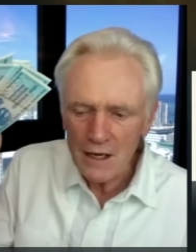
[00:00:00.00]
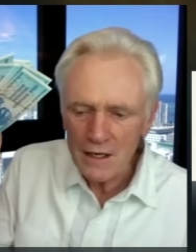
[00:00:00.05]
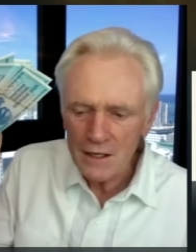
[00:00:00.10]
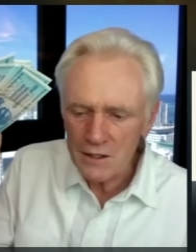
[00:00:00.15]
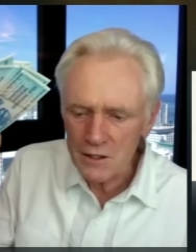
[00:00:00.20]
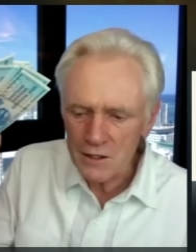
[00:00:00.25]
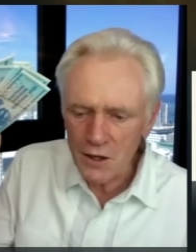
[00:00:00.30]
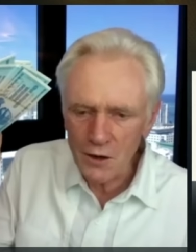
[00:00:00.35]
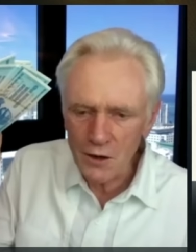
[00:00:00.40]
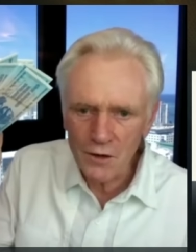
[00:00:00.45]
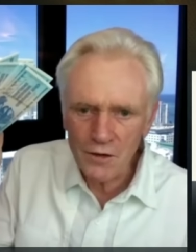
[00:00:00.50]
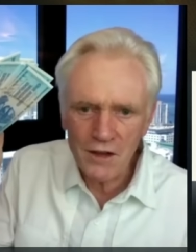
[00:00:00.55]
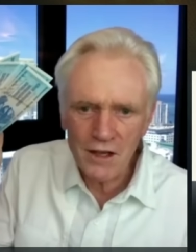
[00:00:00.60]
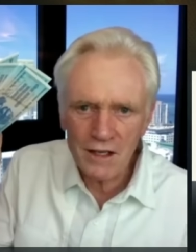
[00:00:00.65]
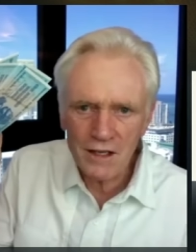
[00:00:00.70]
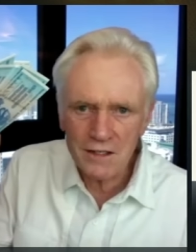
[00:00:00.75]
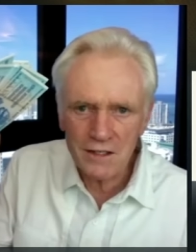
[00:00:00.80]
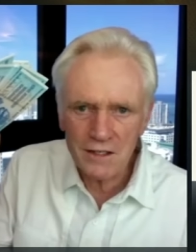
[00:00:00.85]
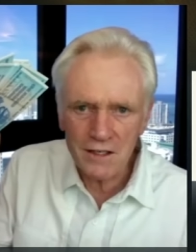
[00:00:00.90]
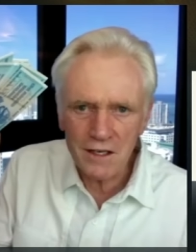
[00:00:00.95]
So
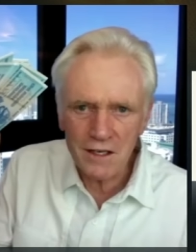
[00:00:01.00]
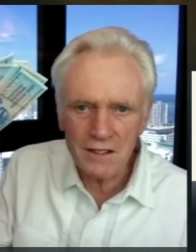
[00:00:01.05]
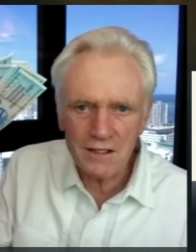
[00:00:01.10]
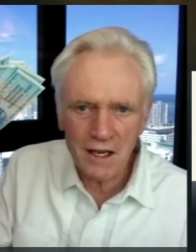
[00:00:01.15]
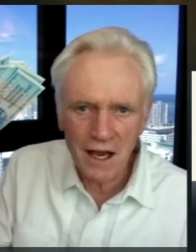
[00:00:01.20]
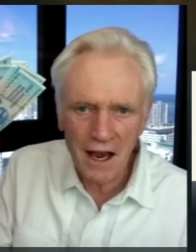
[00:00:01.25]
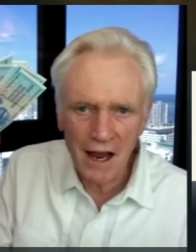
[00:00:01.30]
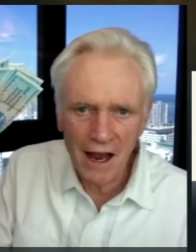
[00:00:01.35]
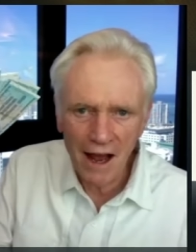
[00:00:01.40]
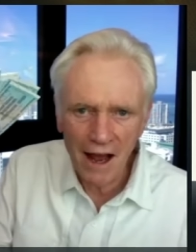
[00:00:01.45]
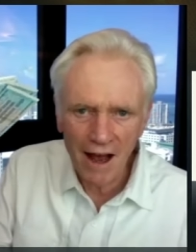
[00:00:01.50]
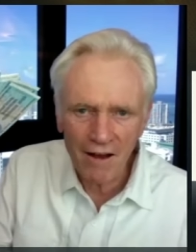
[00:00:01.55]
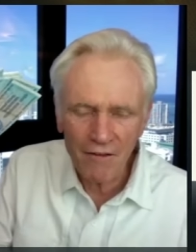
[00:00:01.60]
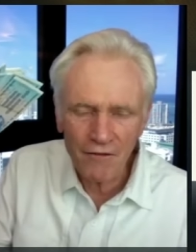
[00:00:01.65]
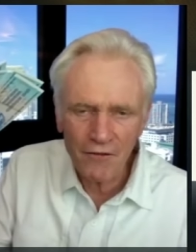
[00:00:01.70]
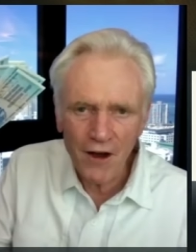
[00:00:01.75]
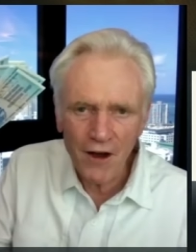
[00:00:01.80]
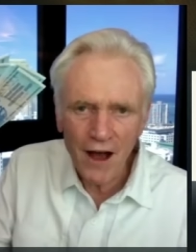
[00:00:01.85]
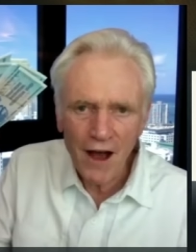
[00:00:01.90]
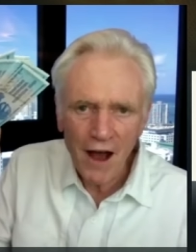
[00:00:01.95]
this is
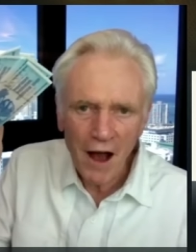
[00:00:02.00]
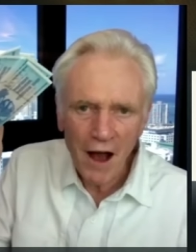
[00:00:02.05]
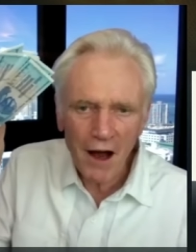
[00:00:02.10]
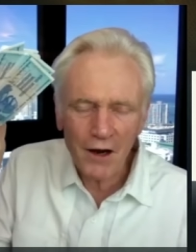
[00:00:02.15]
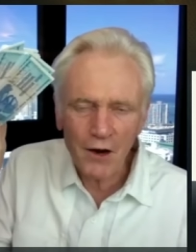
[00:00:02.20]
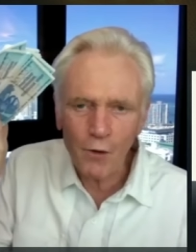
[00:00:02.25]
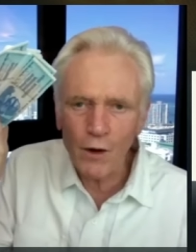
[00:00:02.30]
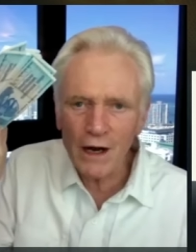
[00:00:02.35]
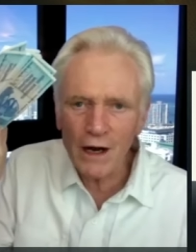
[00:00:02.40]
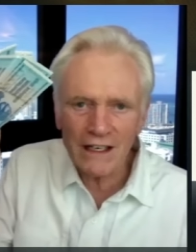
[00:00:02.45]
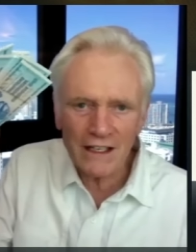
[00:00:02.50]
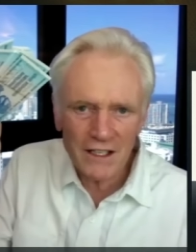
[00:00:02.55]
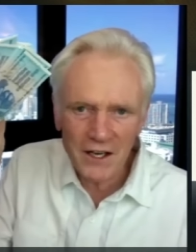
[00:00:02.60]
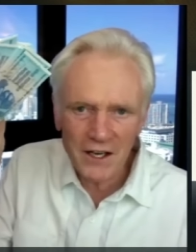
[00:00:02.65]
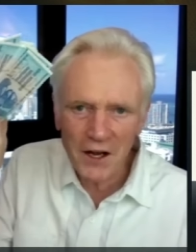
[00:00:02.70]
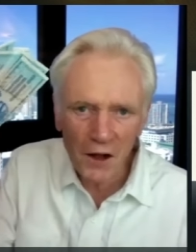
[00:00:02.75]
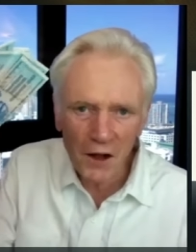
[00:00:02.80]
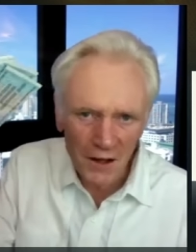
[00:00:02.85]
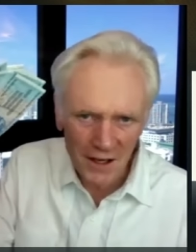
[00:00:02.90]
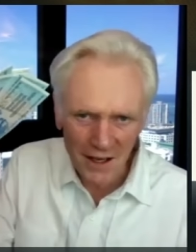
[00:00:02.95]
half a
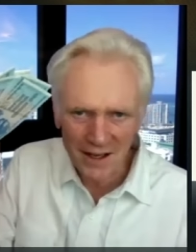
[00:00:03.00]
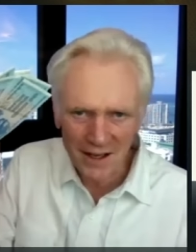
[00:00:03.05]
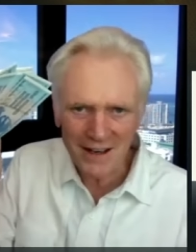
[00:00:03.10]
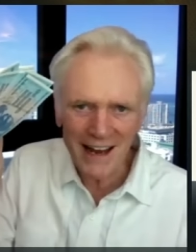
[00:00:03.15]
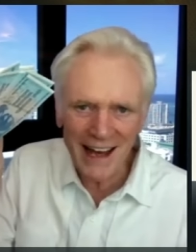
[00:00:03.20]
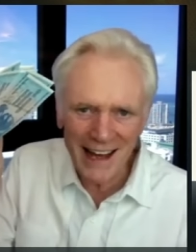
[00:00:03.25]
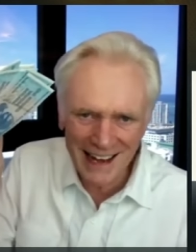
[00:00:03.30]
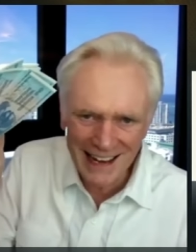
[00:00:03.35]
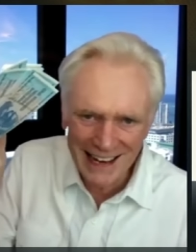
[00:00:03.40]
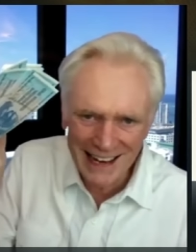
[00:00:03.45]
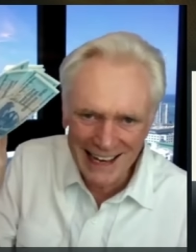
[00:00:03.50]
quintillion